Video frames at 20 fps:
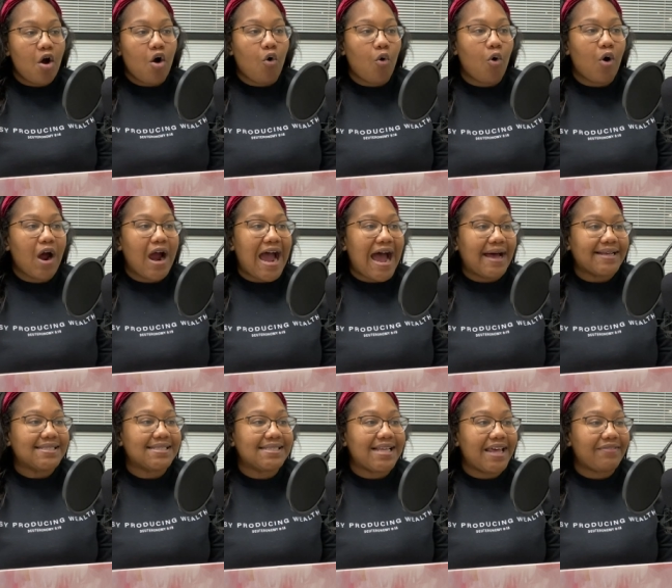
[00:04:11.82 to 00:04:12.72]
Or I
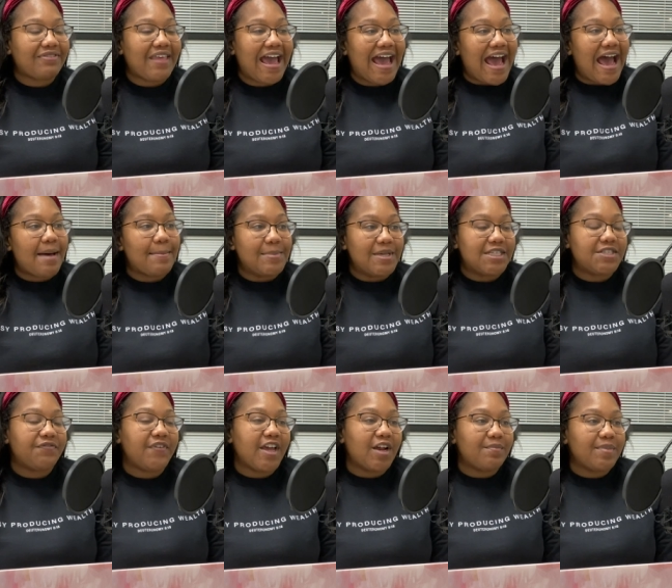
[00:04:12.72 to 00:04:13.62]
set the
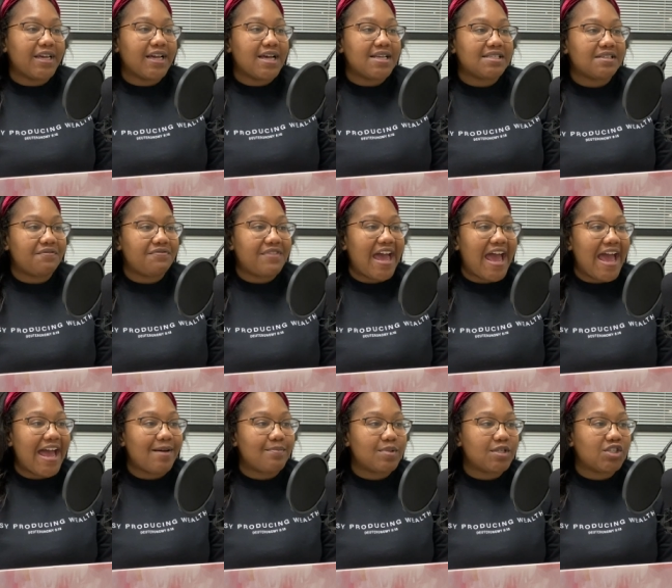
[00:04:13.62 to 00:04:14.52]
atmosphere because of
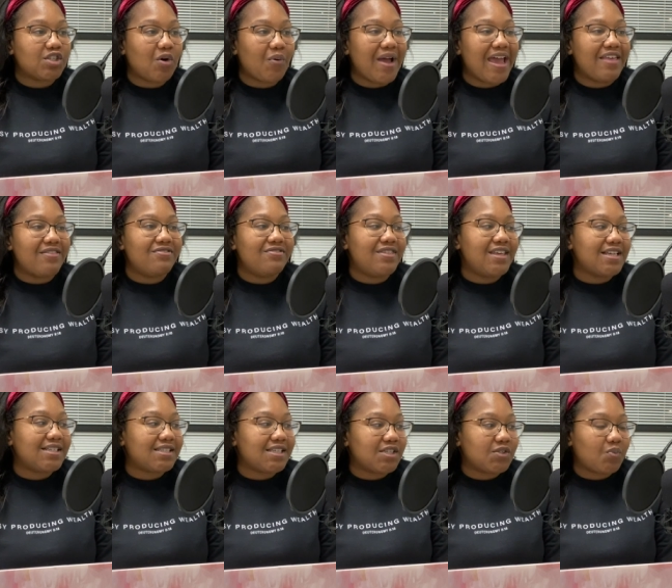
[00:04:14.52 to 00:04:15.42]
that episode and
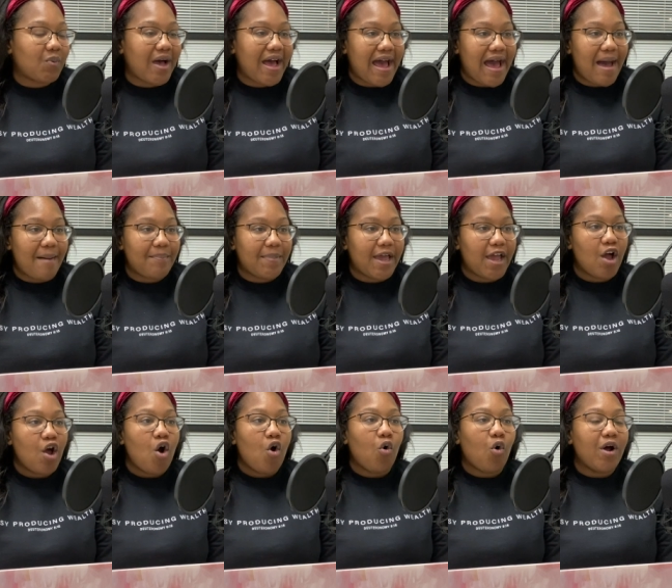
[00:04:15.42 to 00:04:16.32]
this is what happened.
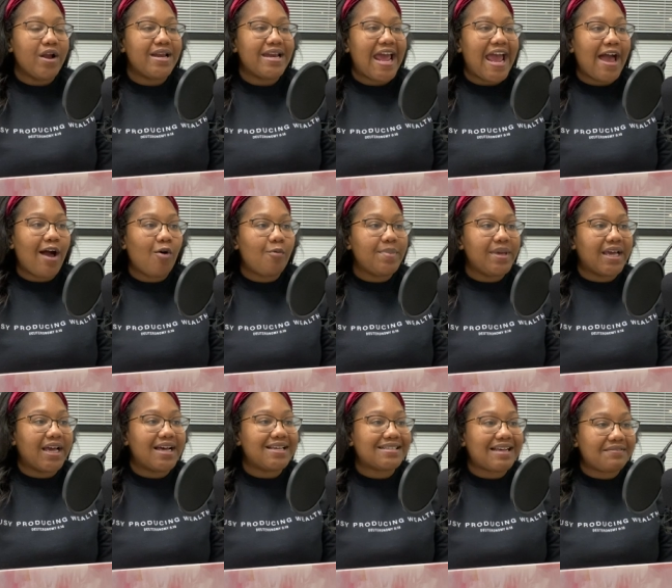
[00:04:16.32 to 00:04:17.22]
Or now
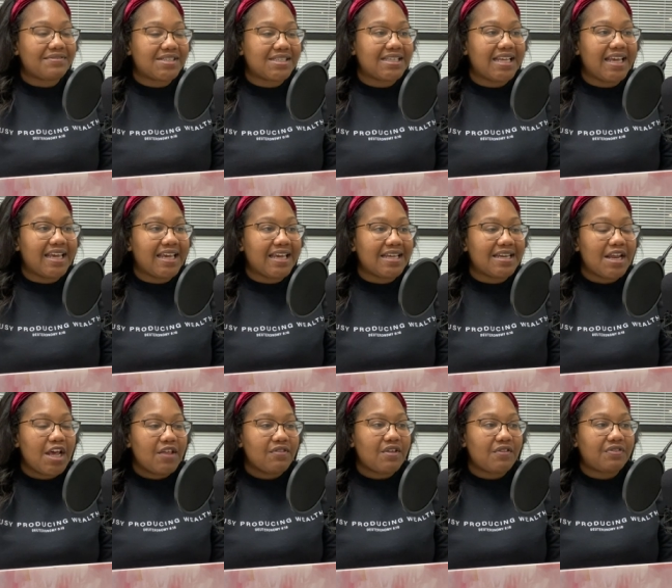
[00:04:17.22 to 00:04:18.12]
because I've
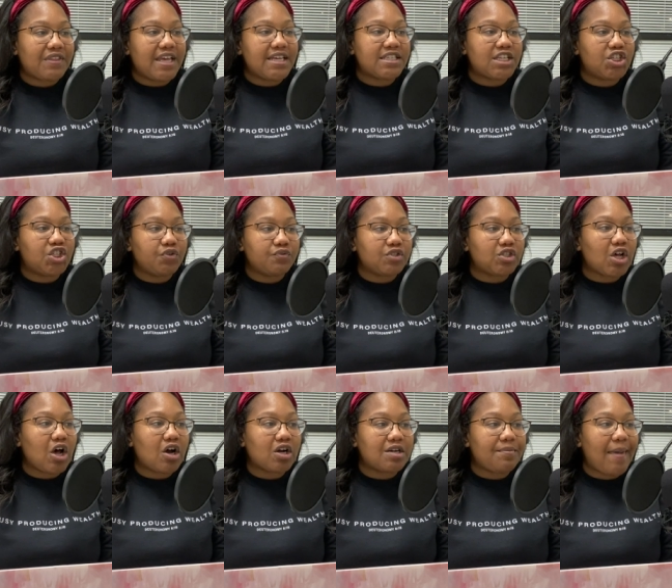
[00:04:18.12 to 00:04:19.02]
seen the things that you've
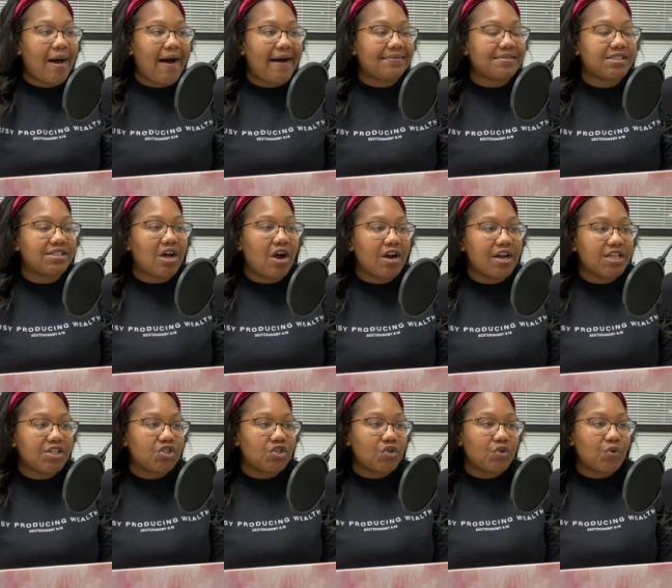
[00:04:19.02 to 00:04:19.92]
talked about, I've
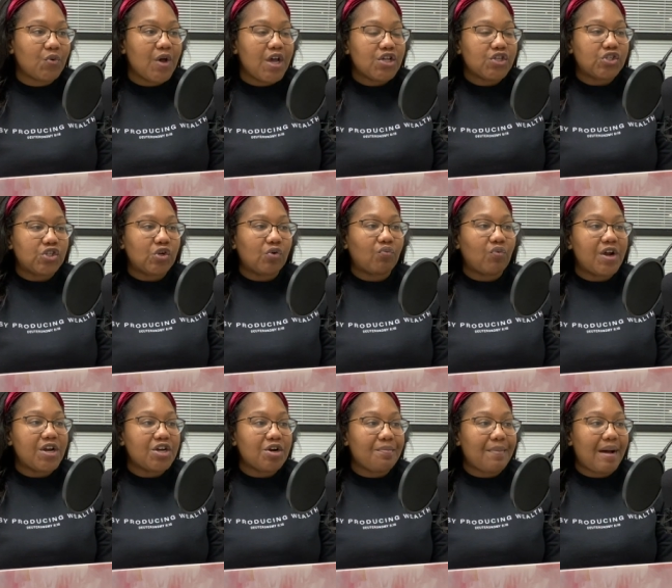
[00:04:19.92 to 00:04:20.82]
started to
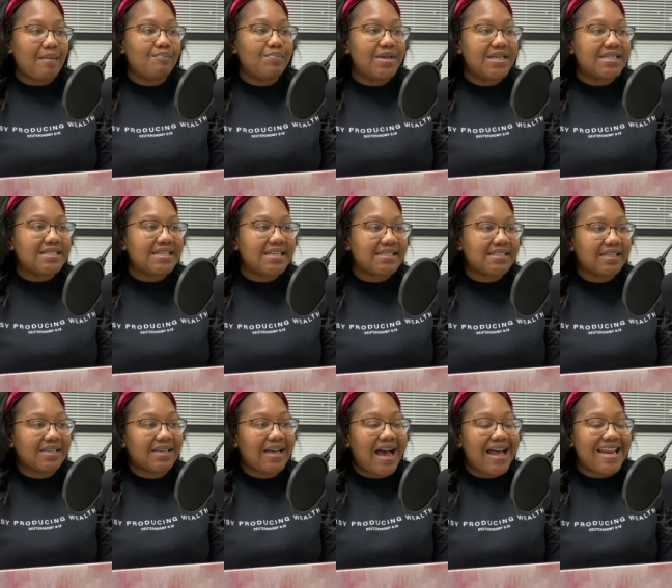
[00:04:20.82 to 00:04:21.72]
surrender my business
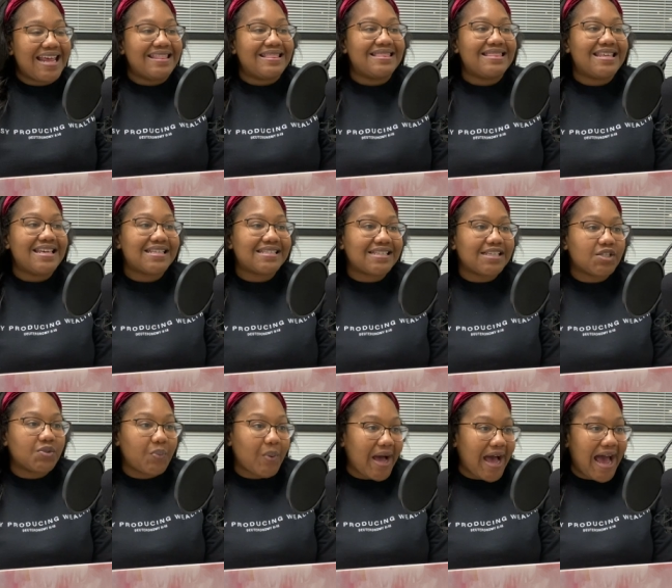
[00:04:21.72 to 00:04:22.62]
to God and this
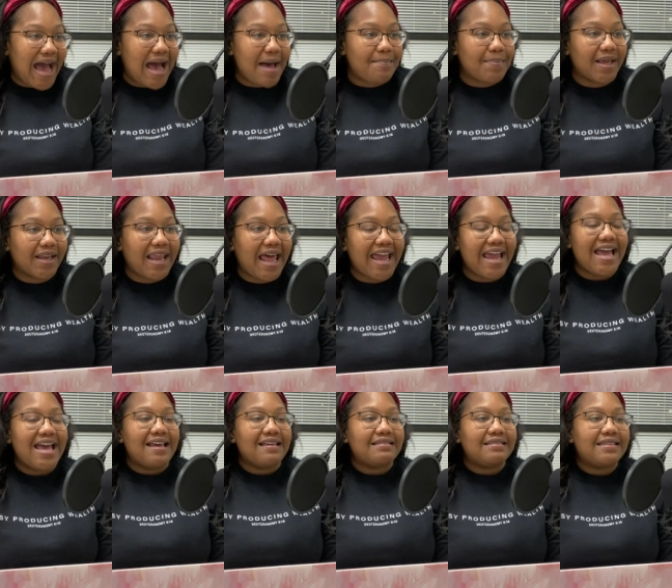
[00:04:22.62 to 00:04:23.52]
is what happened. Like,
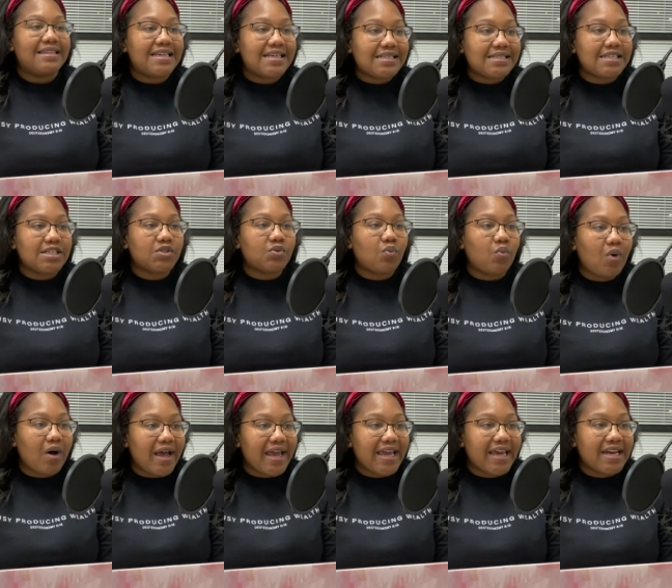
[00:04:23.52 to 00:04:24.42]
this is
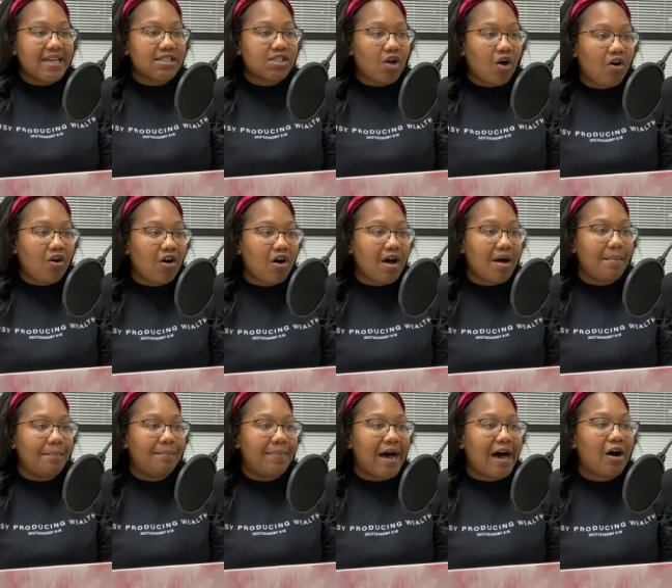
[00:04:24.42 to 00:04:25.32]
what it is all
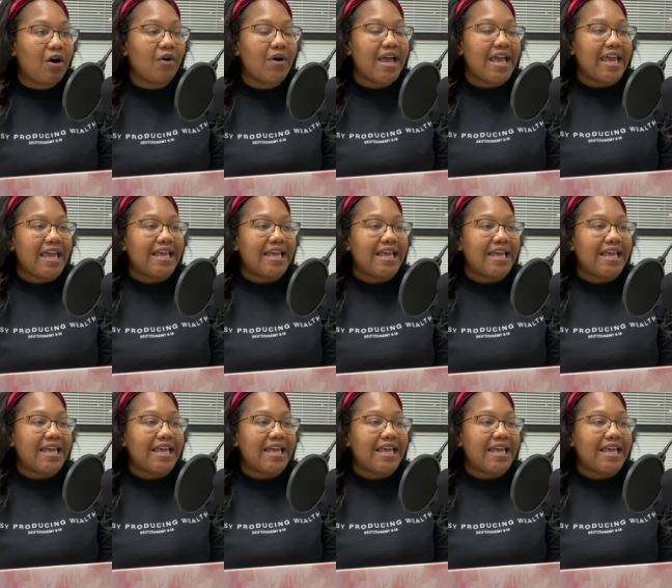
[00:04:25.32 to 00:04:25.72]
about.